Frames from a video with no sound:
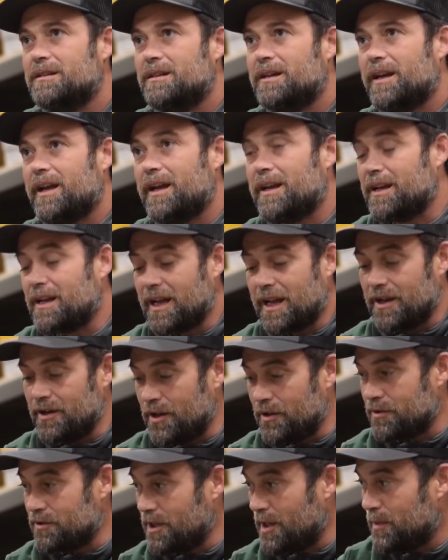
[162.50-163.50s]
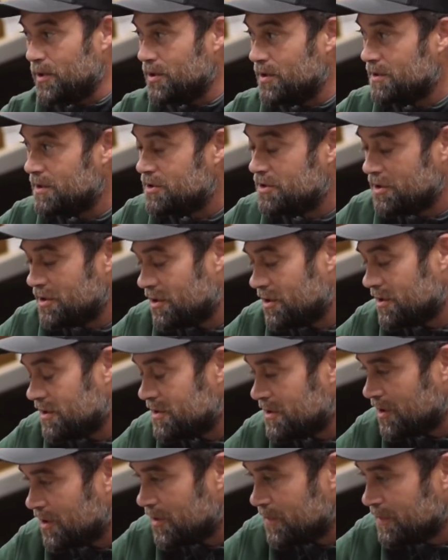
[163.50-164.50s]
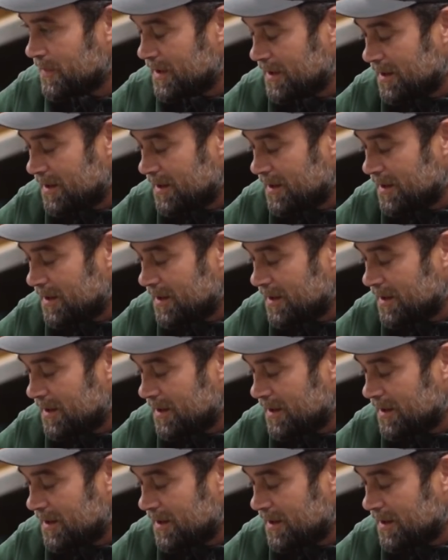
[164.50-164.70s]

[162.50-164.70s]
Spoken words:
and it got another W this year. So